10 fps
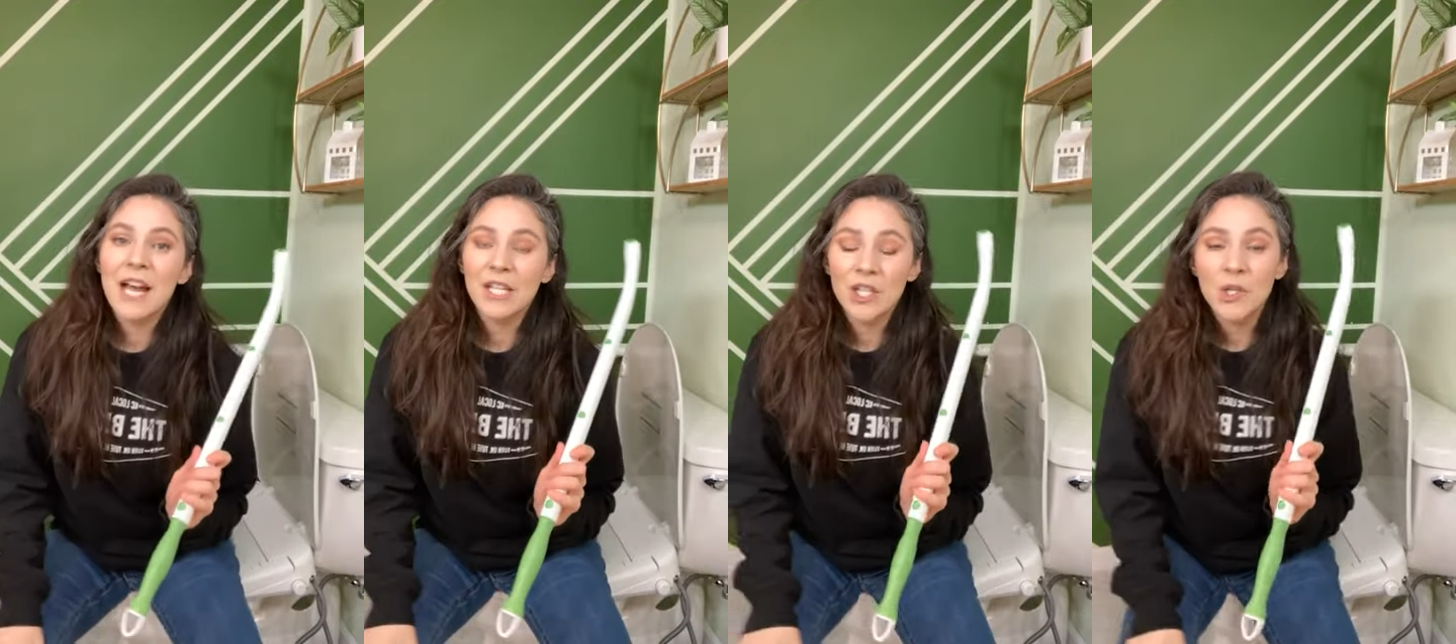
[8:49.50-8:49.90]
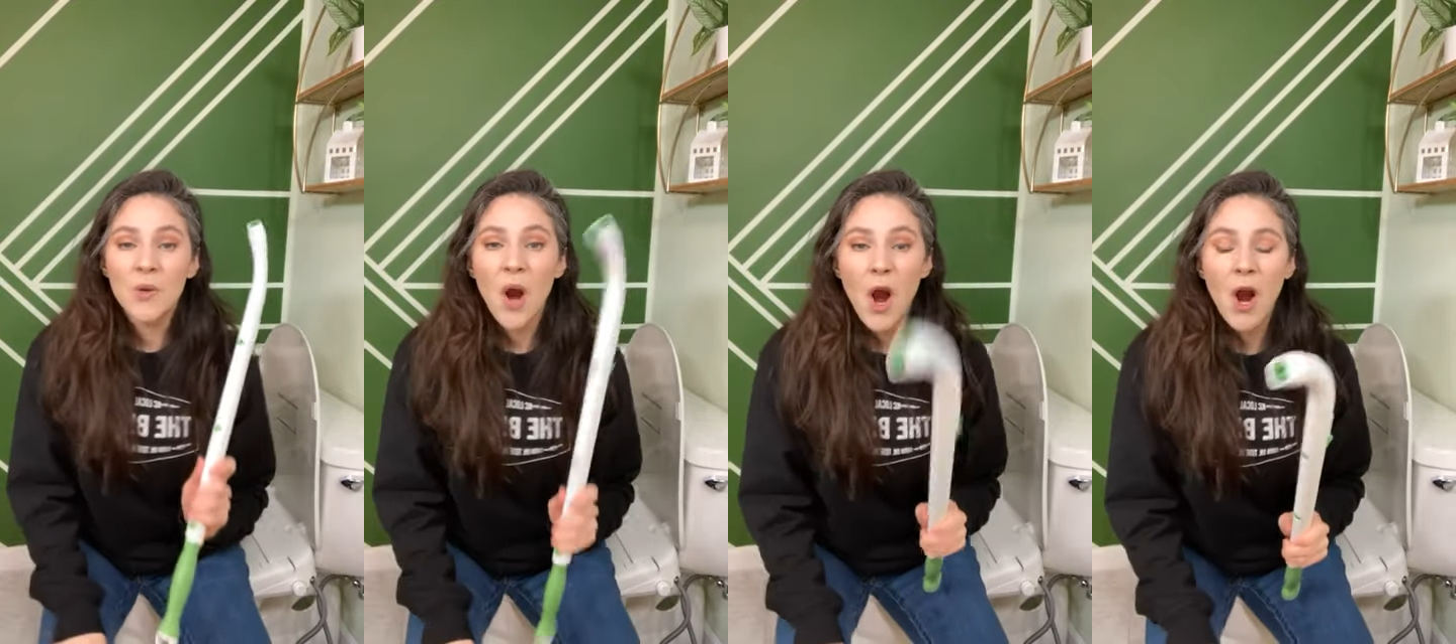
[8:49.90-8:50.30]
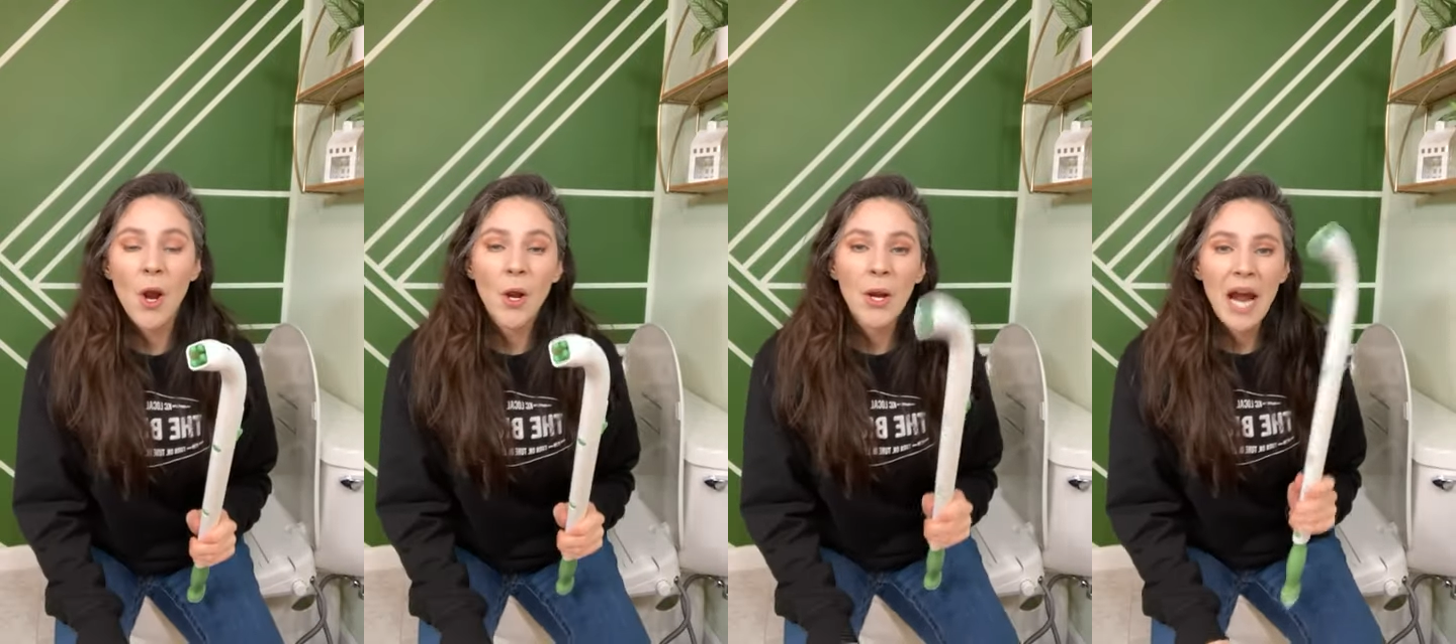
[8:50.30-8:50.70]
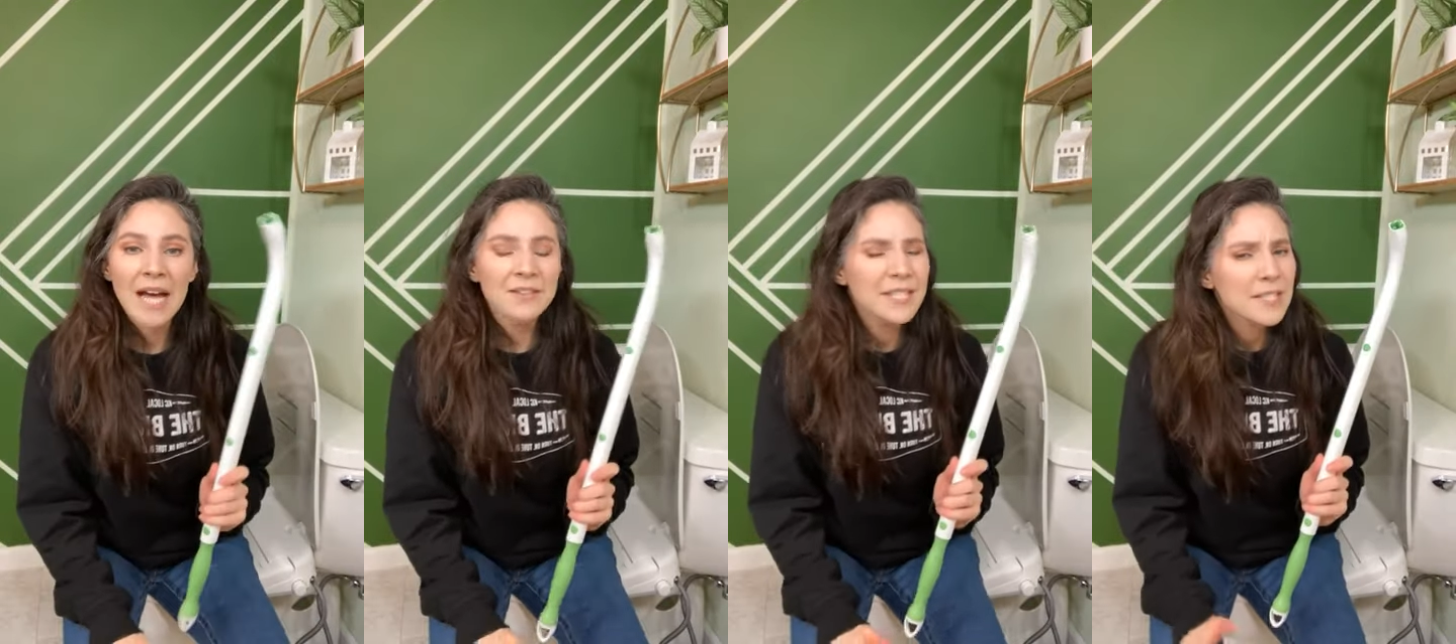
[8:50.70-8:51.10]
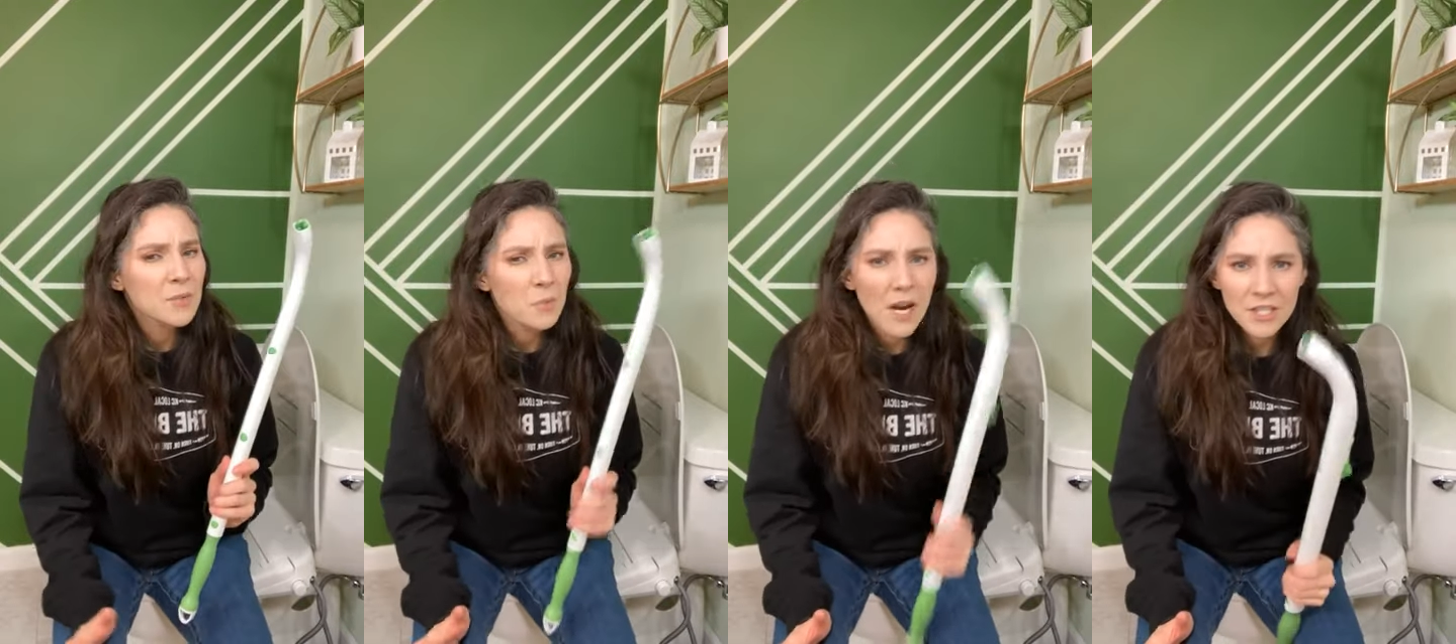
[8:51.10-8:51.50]
that you are at
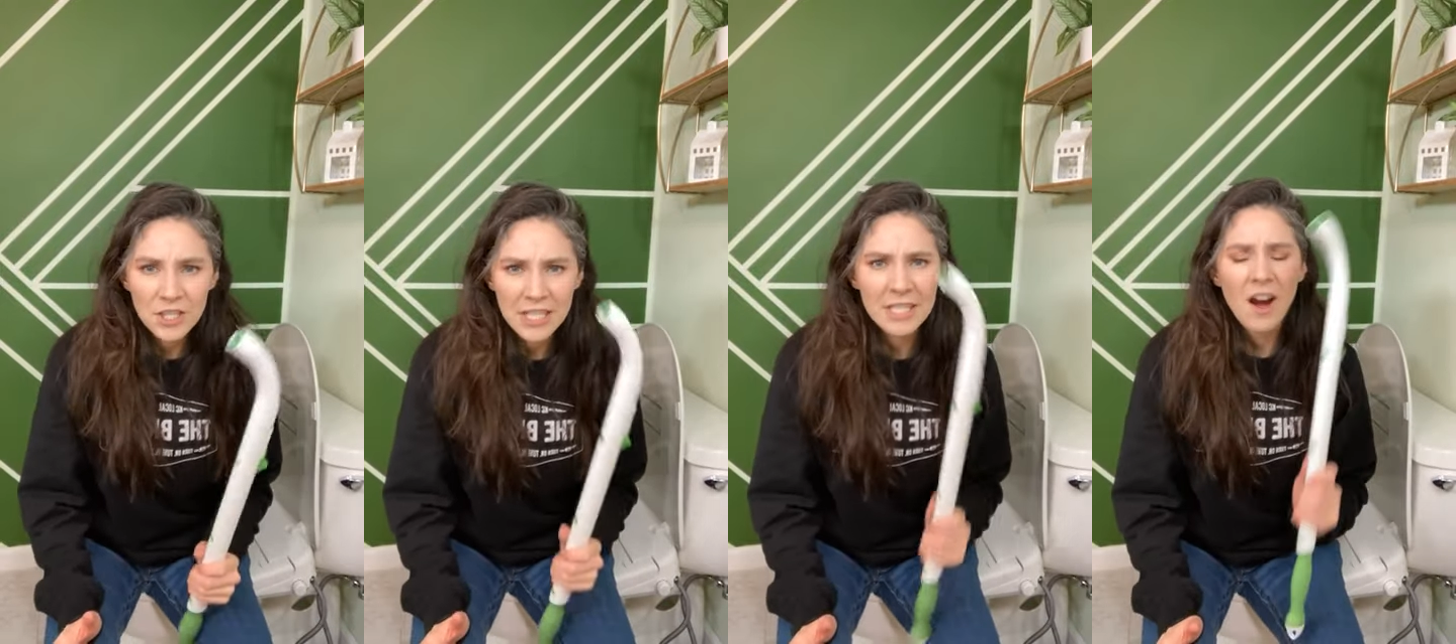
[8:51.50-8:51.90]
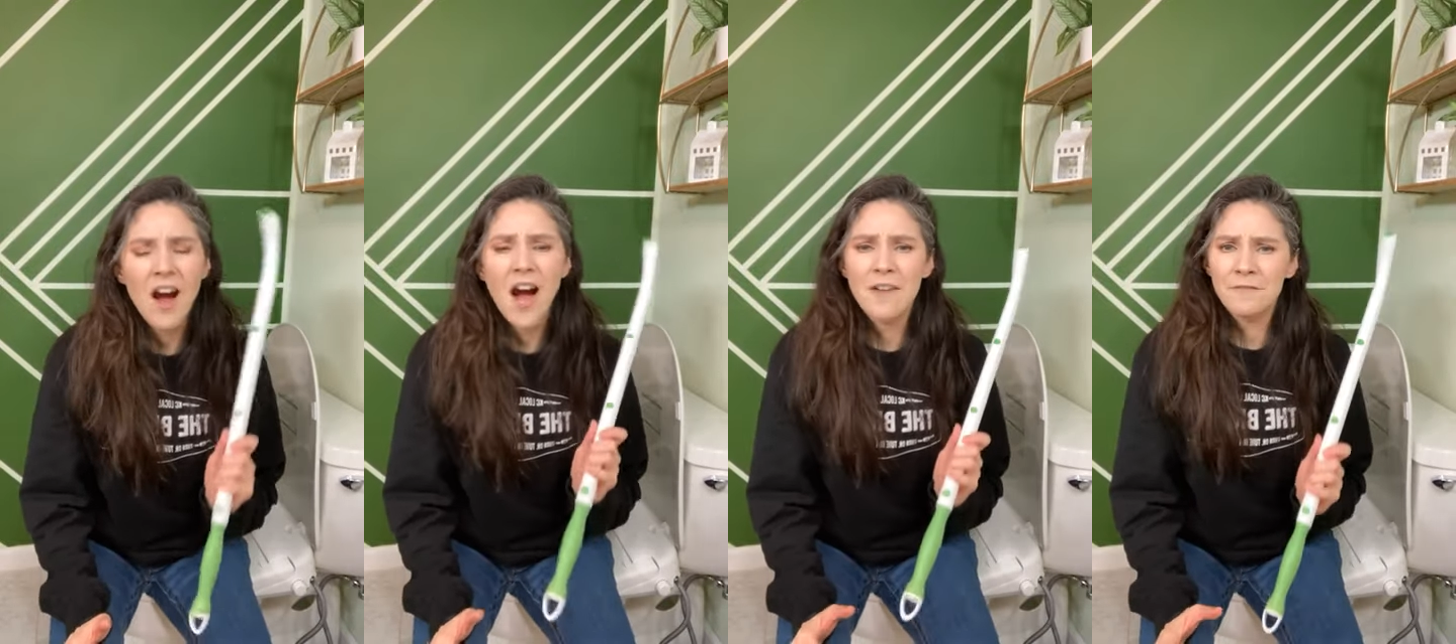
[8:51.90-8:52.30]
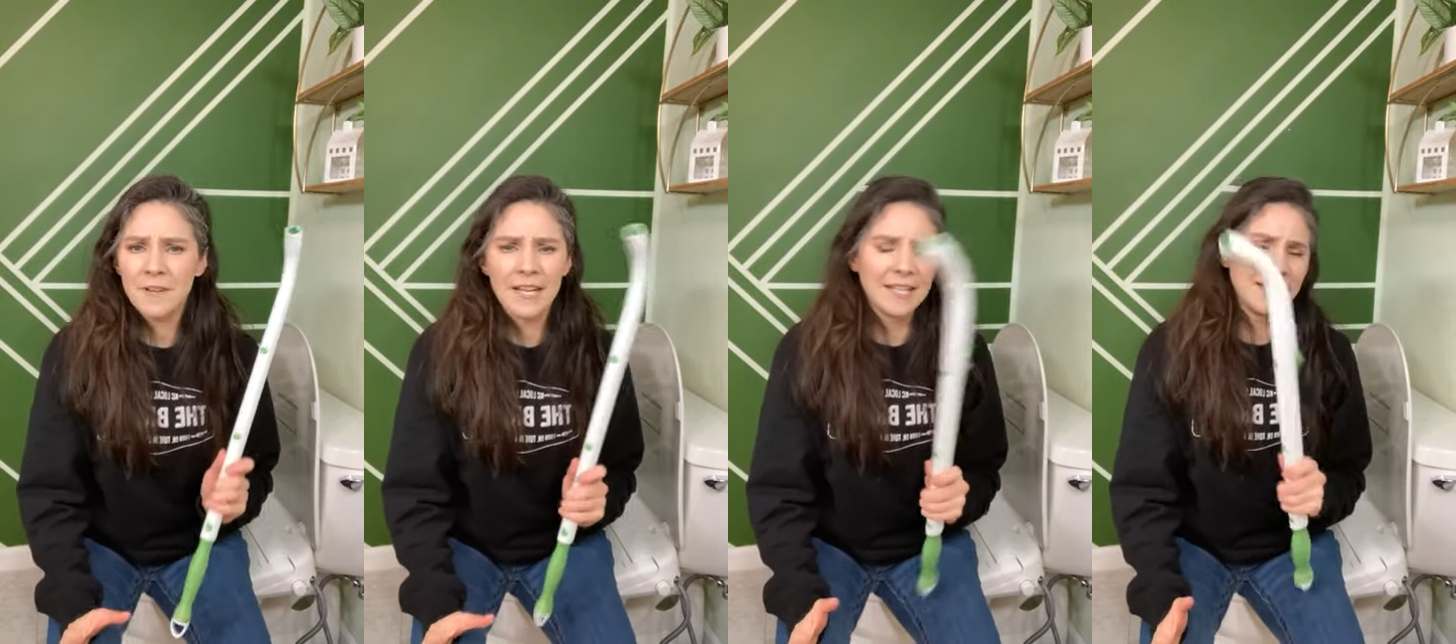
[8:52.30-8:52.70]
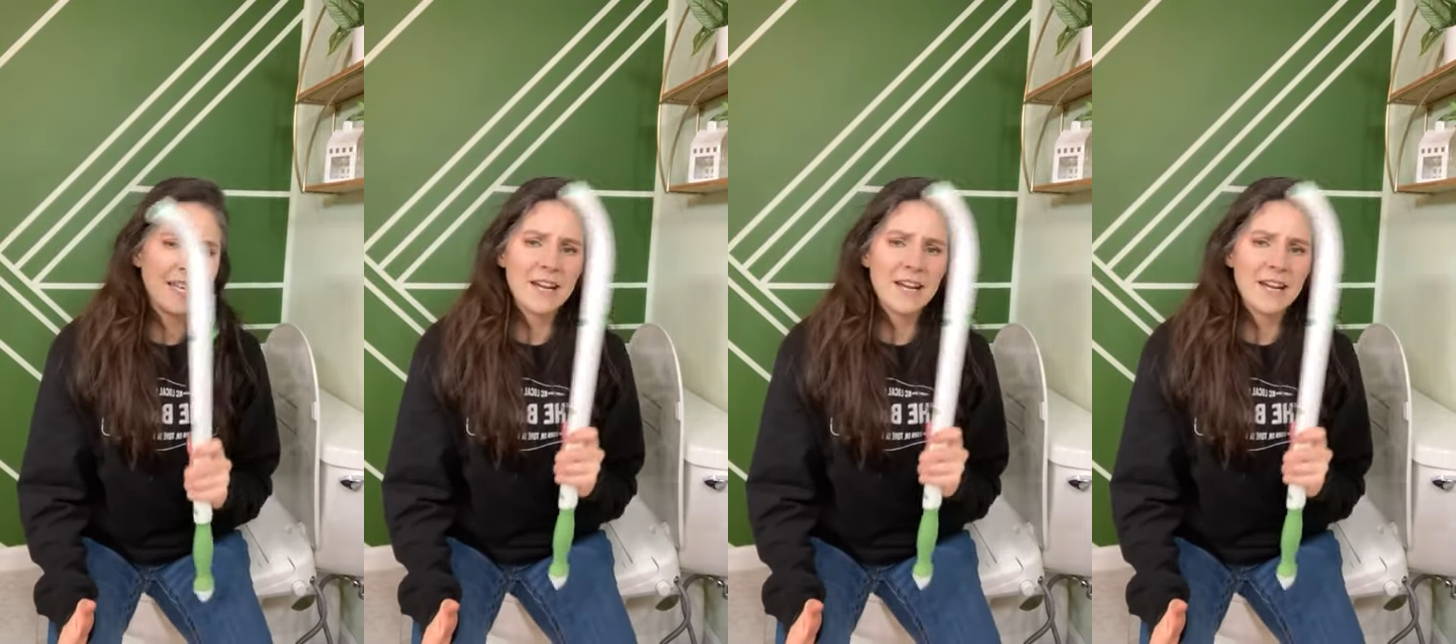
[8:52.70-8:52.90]
least washing it off and